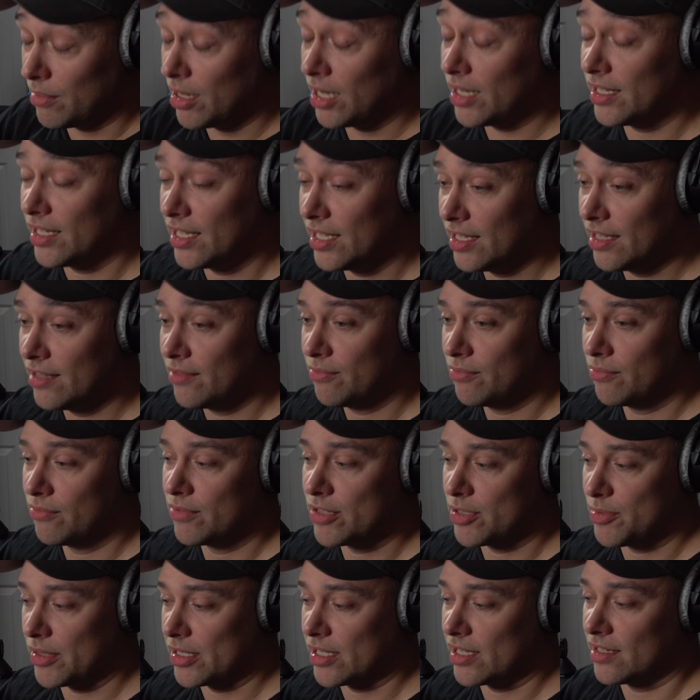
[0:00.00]
he
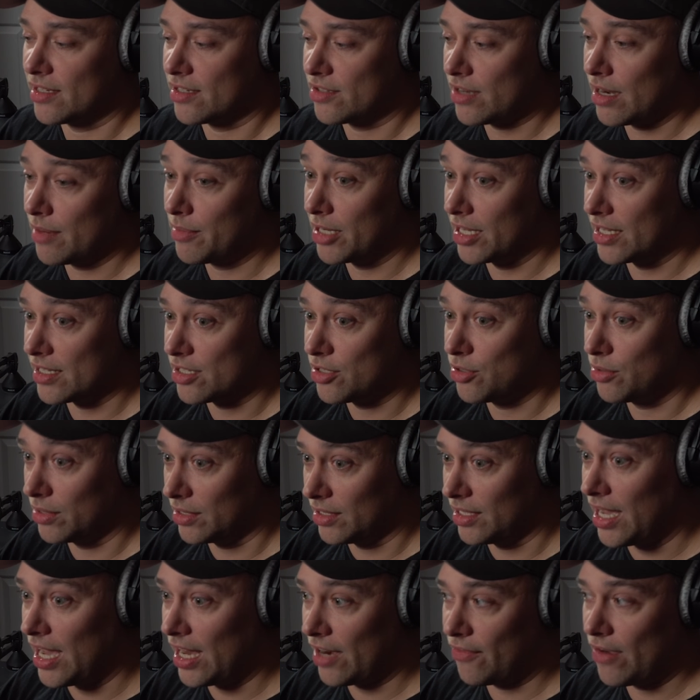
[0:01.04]
was basically describing it as to a
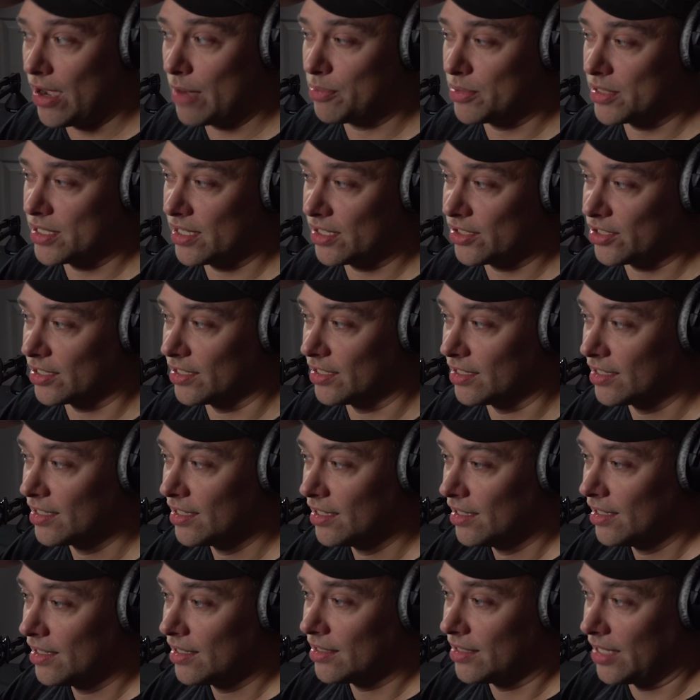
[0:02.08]
lot of opposition.
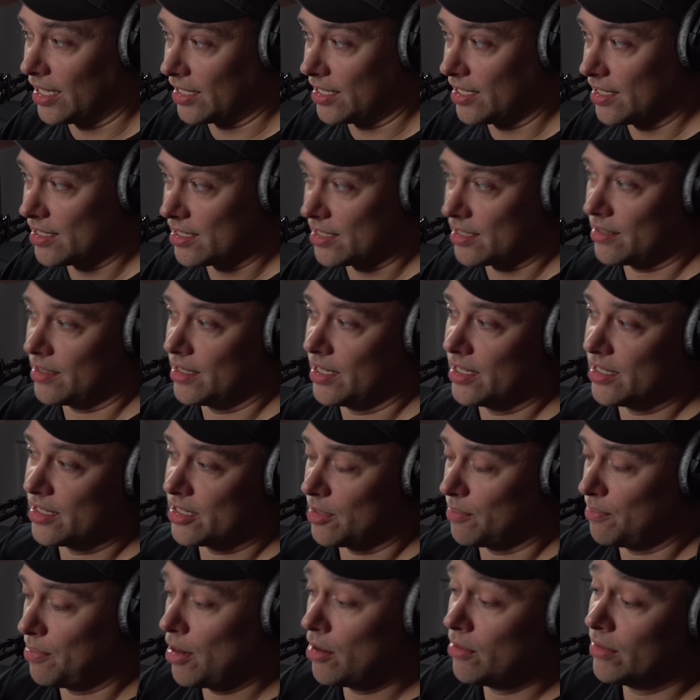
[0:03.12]
Like his
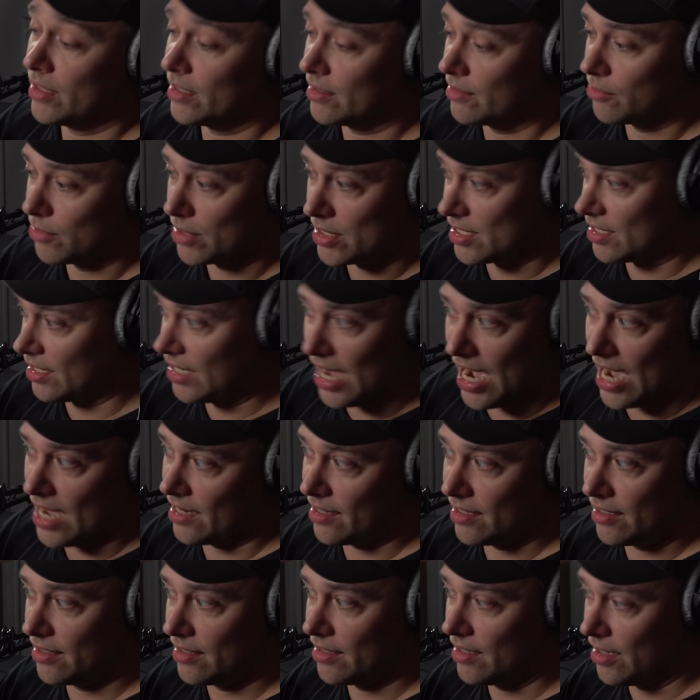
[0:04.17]
opponent was not
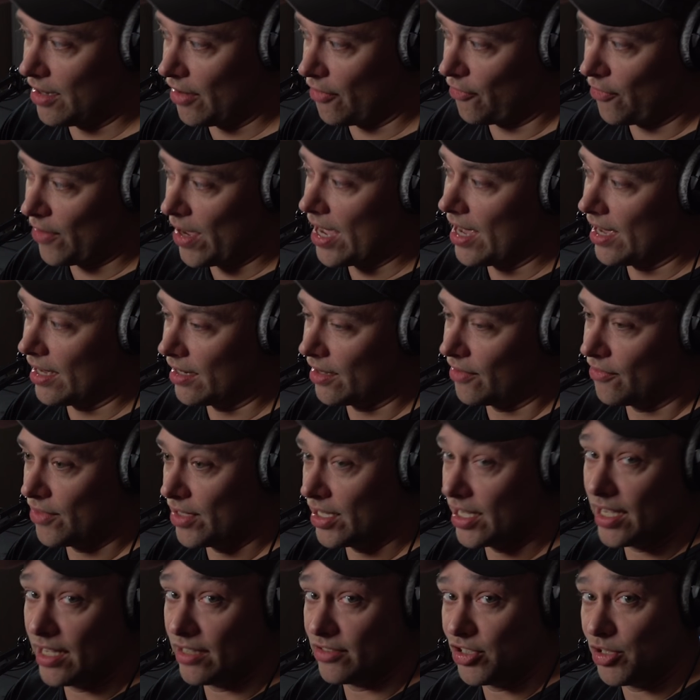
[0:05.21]
a fan of
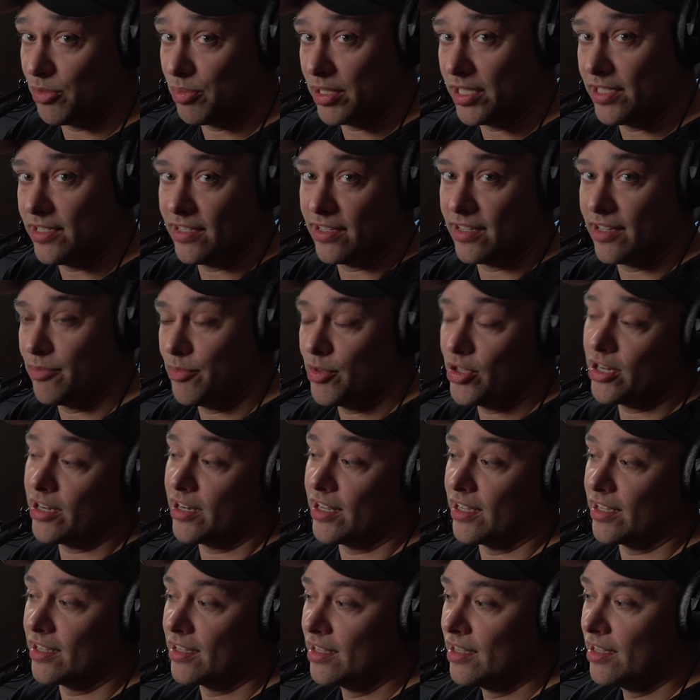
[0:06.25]
the LGBT
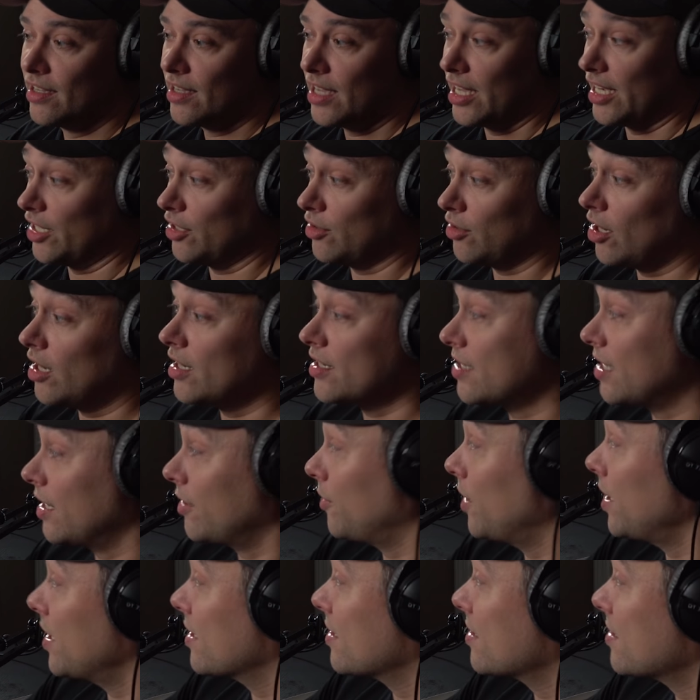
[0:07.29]
community, and he lost that
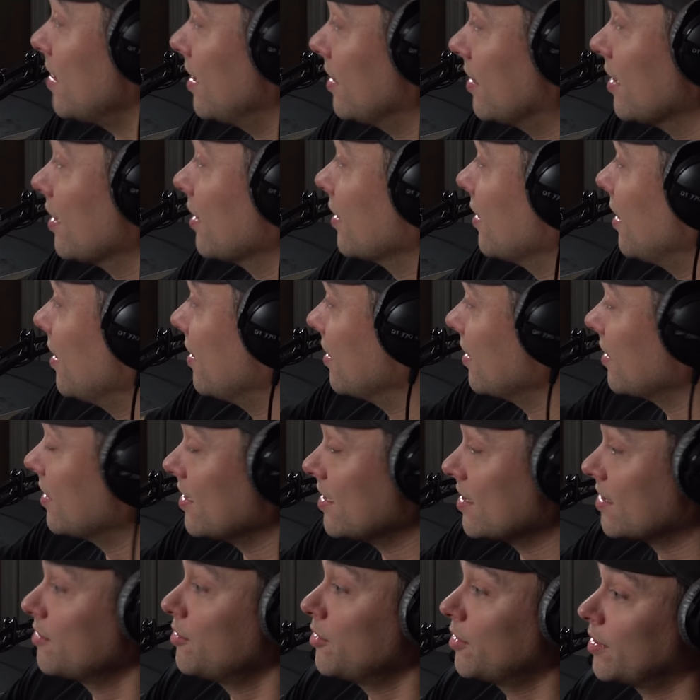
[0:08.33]
race. I think
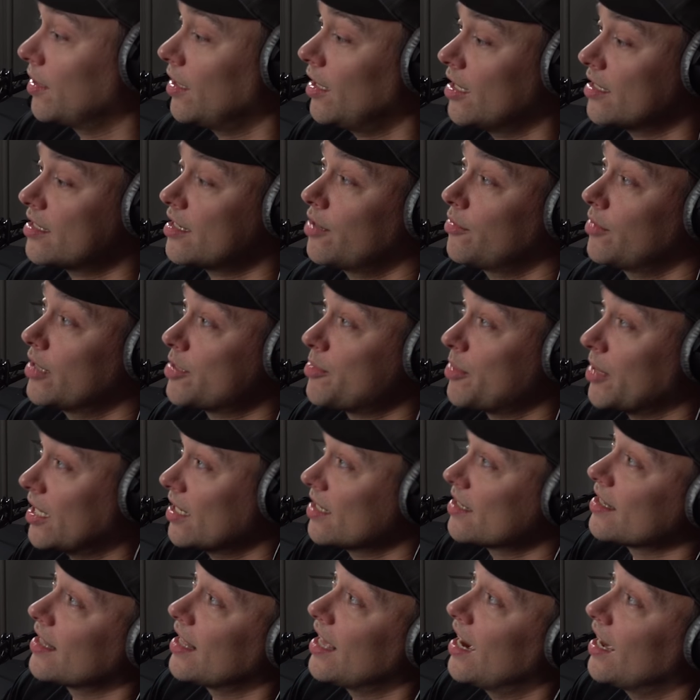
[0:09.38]
he would have lost that race
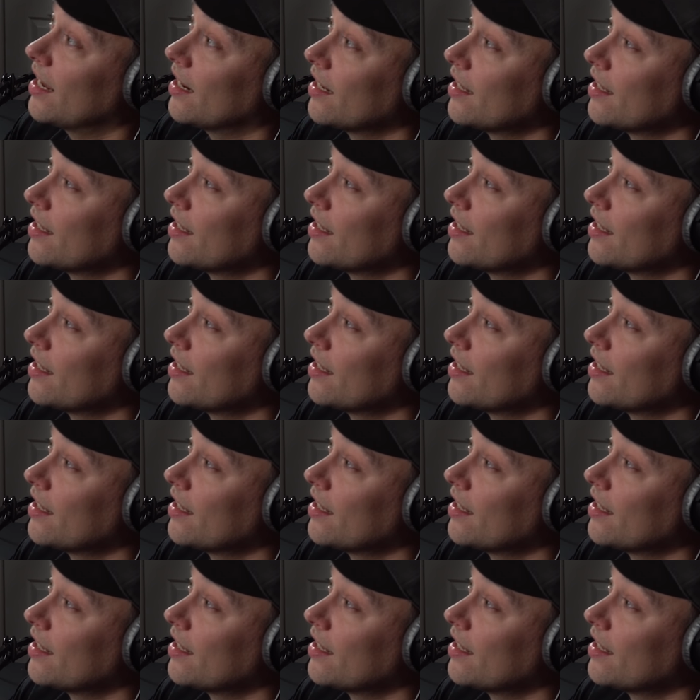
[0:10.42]
because of that.